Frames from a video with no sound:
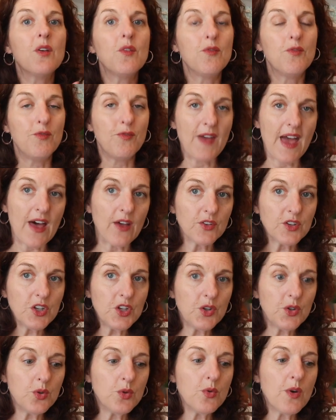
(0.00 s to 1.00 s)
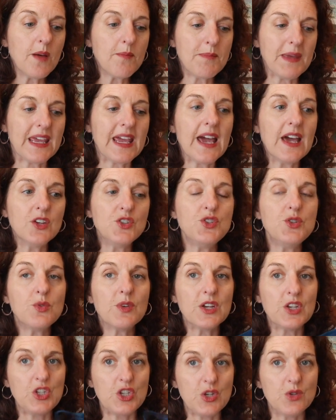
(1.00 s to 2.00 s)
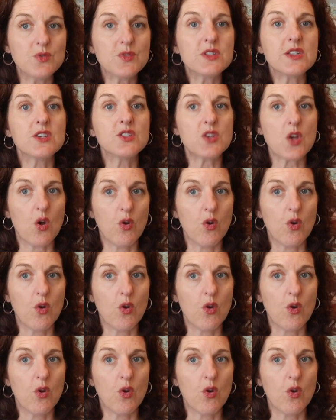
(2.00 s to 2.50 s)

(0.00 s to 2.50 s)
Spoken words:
value because you can use this